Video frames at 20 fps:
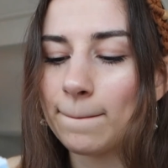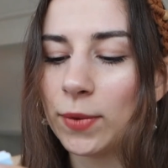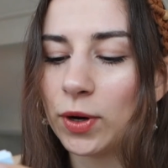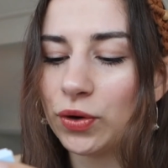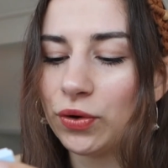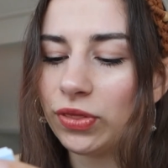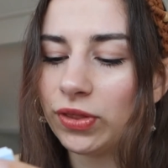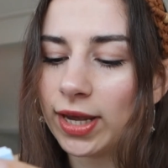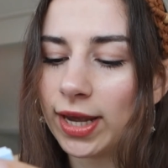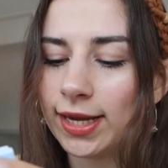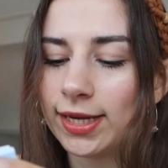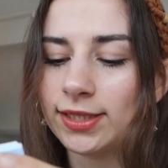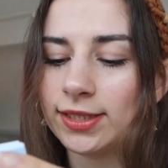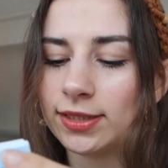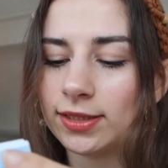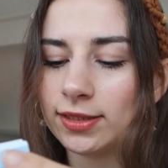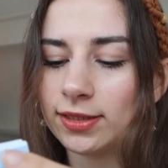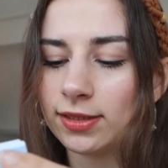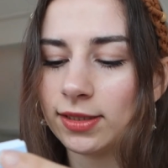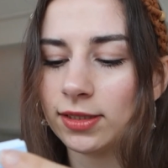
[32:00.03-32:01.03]
both
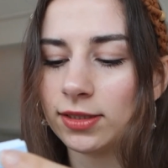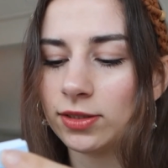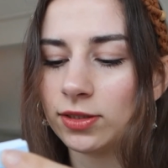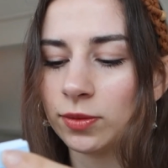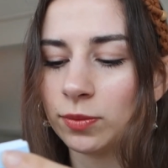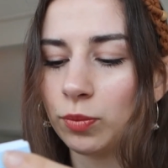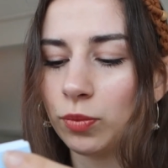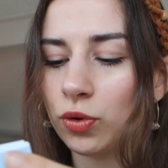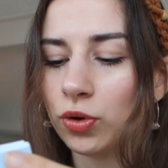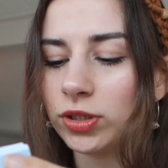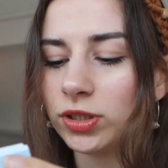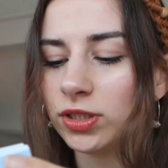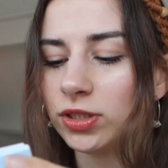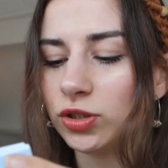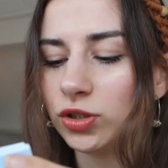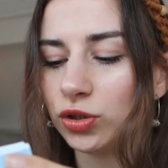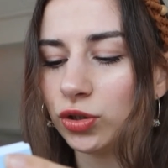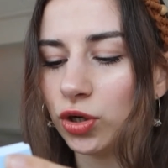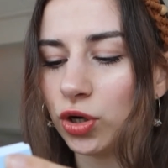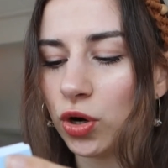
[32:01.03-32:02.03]
cases, it's
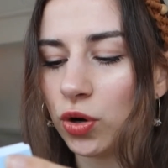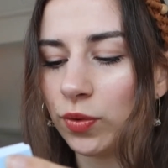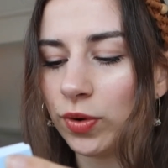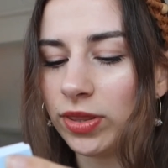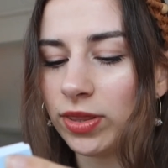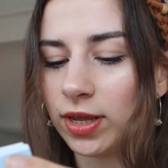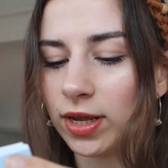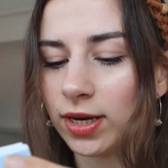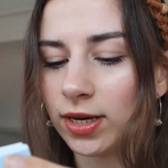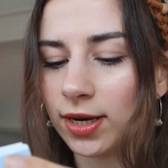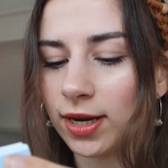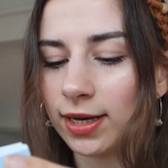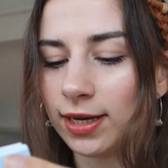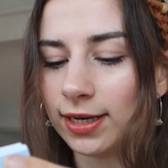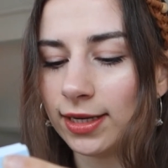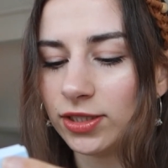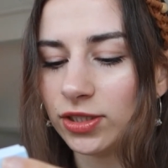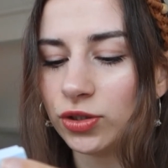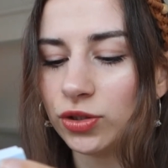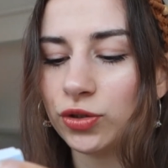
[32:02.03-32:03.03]
important to go within and
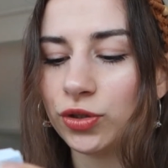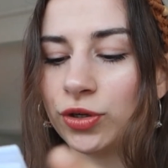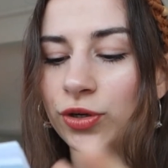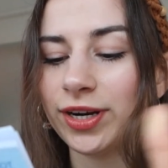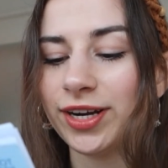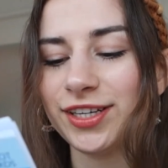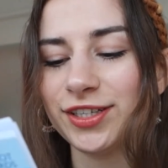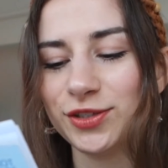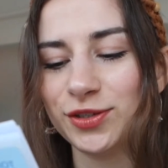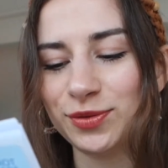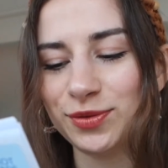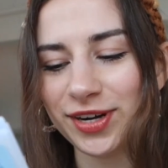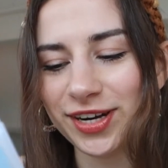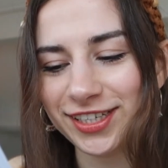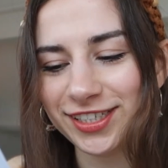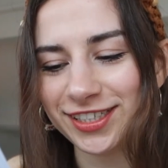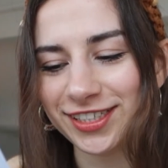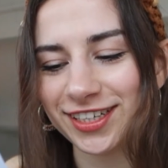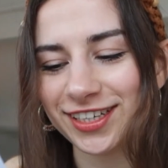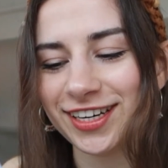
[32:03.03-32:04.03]
listen to your
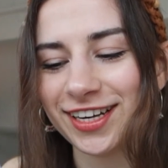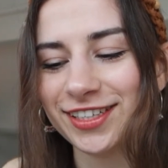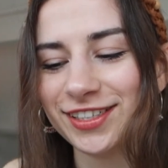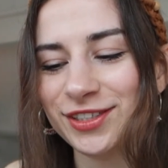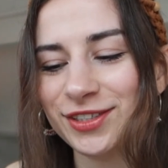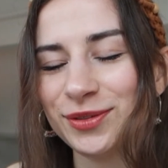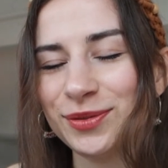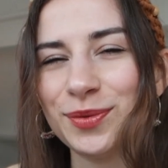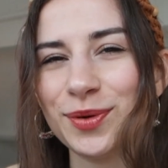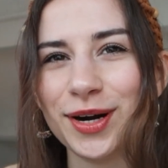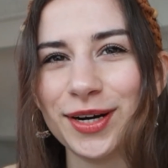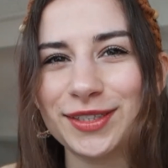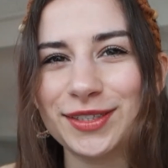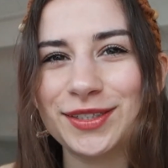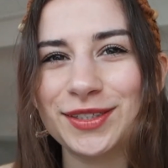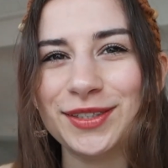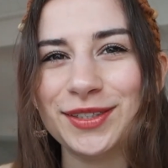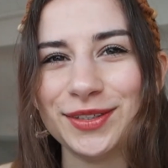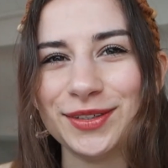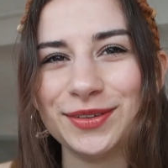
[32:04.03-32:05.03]
intuition as to what
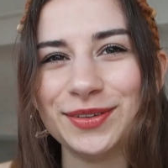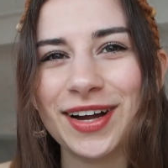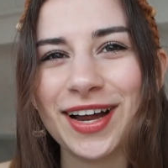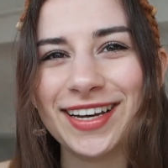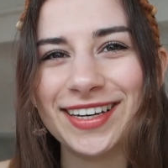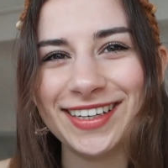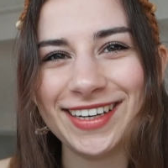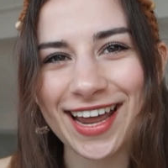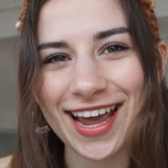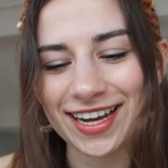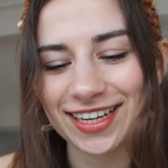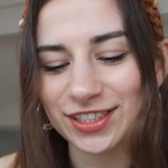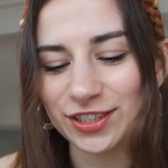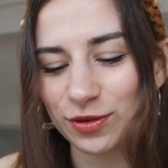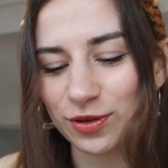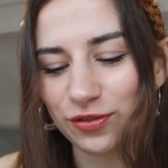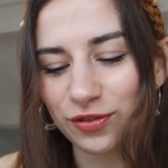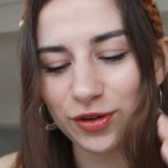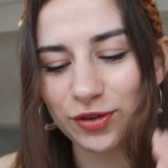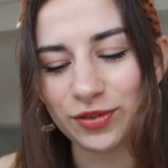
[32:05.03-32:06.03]
to do next. So
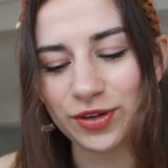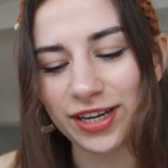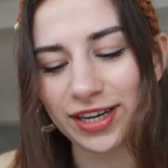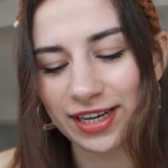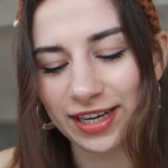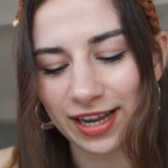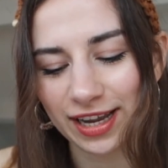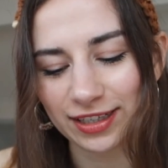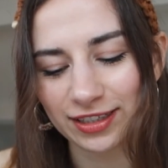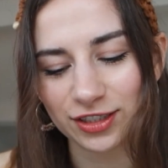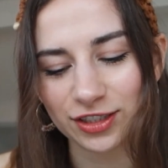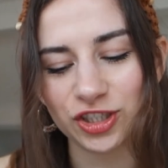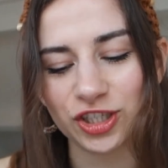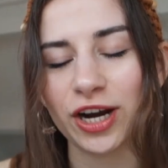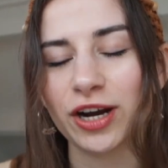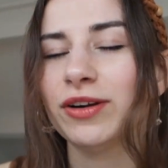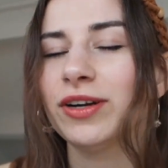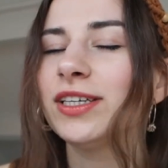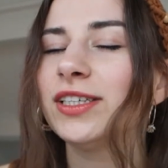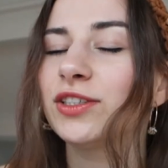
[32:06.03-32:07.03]
if you're really like, the
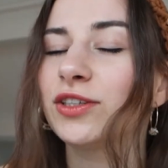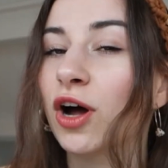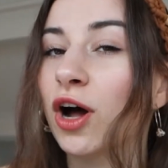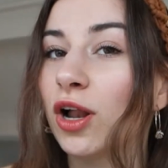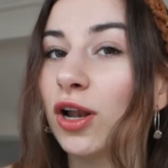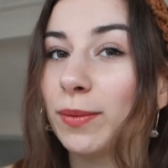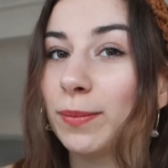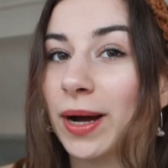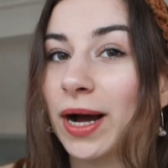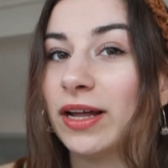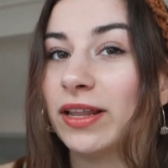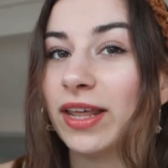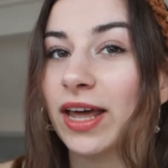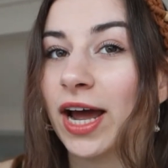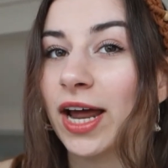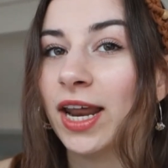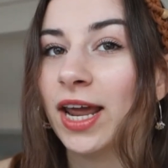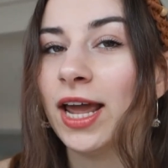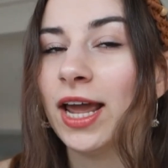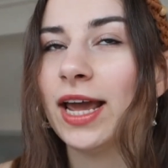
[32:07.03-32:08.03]
chariot is all about
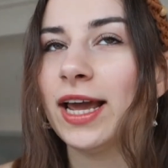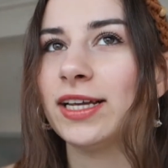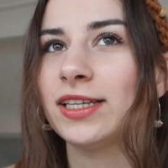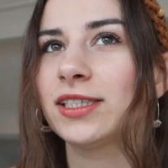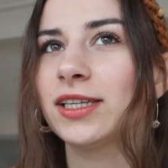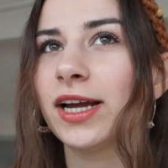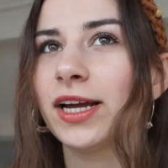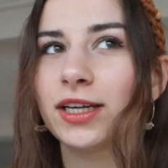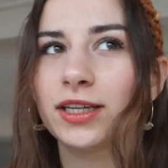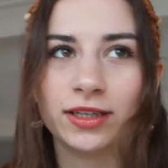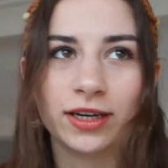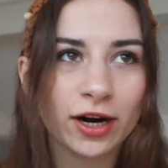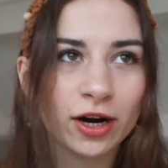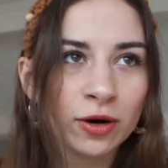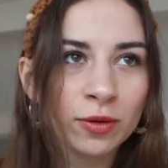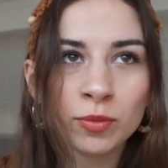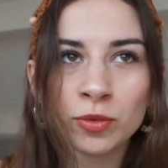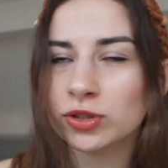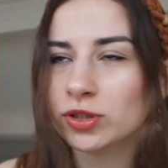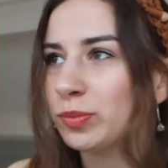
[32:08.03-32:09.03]
that. It's like there
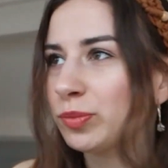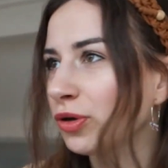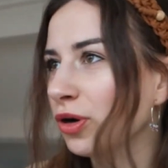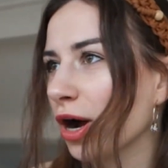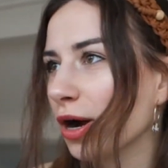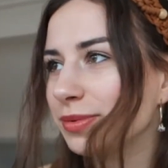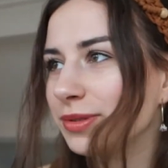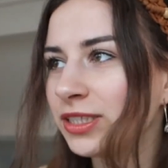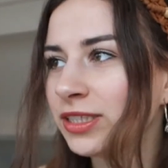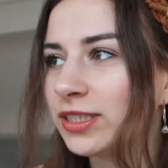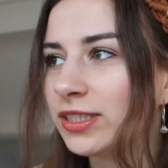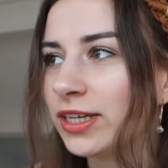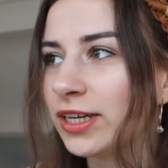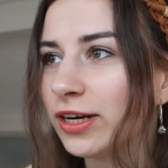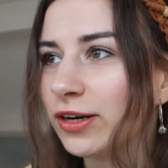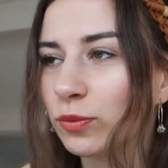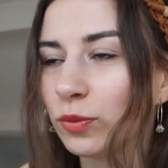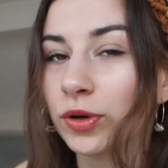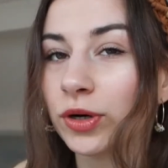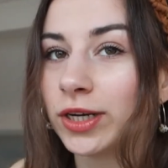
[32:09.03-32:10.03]
are multiple options
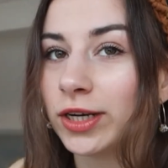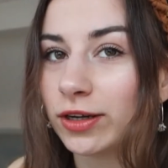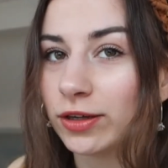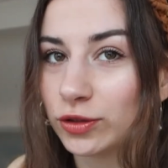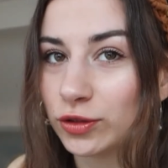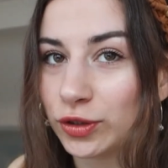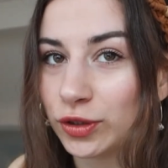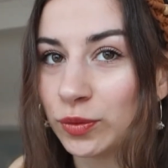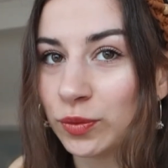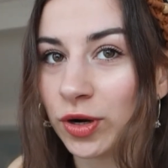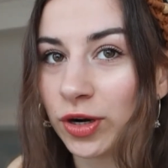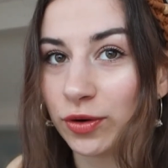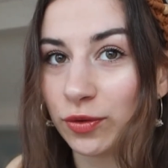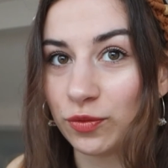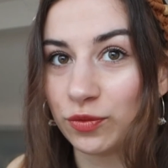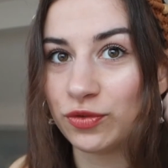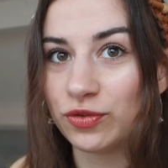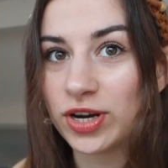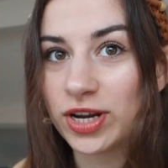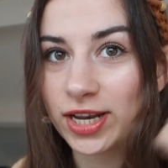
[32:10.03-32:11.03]
here. What do you want to
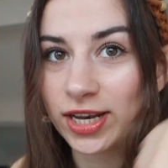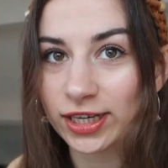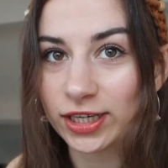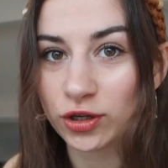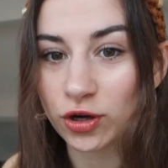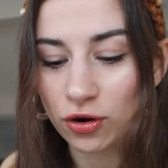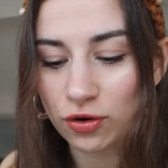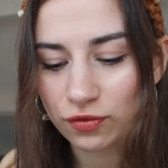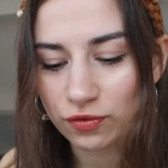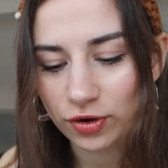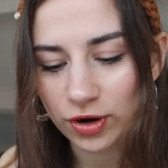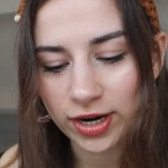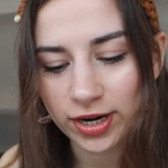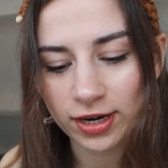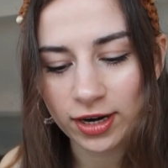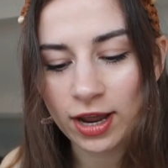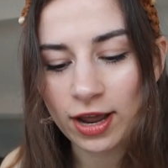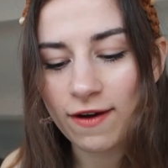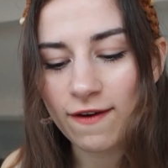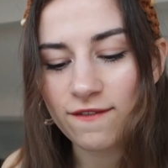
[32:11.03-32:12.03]
really go for
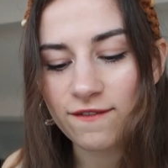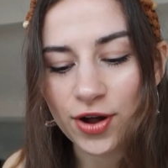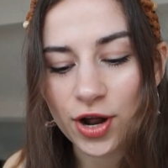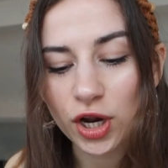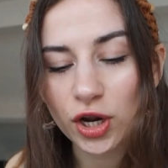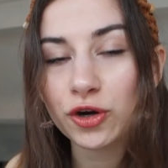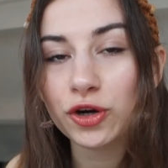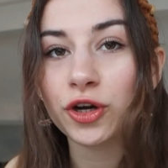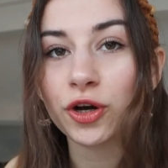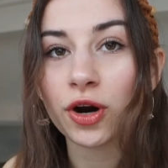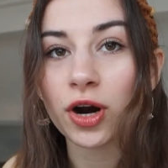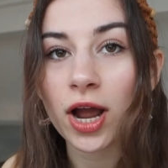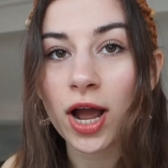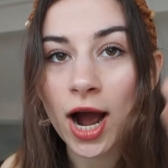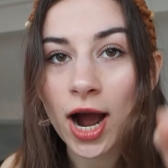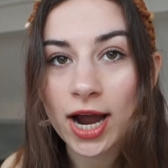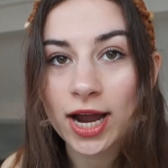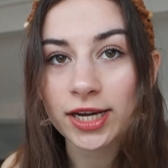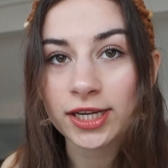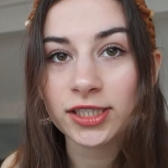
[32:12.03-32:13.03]
and follow your
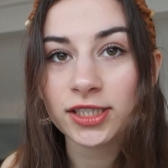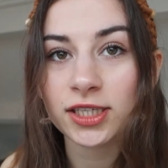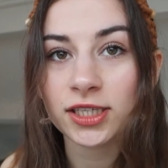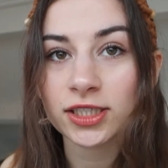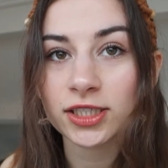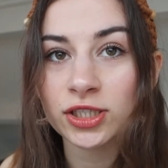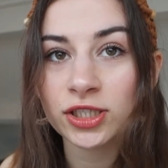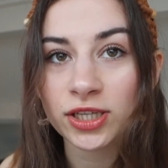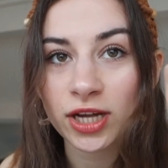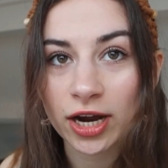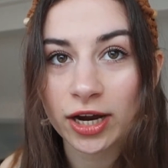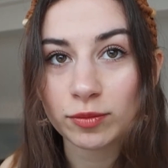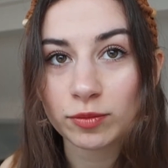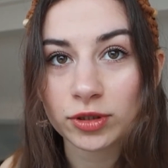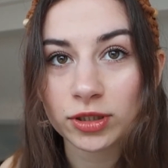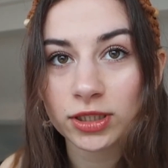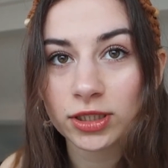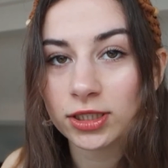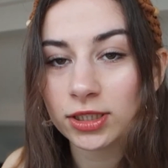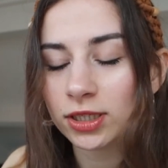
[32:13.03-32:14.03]
highest
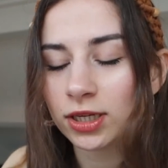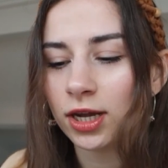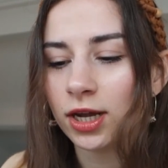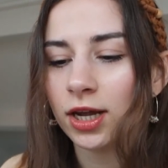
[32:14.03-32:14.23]
excitement?